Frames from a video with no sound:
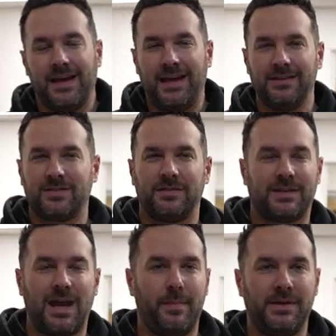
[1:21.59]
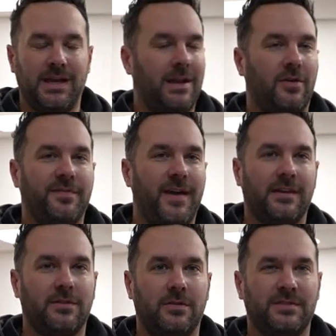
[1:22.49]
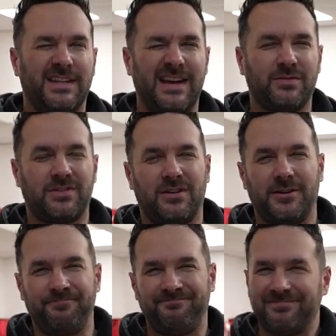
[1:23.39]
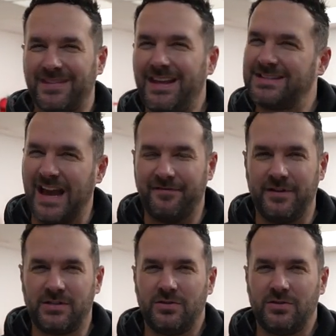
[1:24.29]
Inside the cabin, you get a lot of fake noise, and outside, it's average.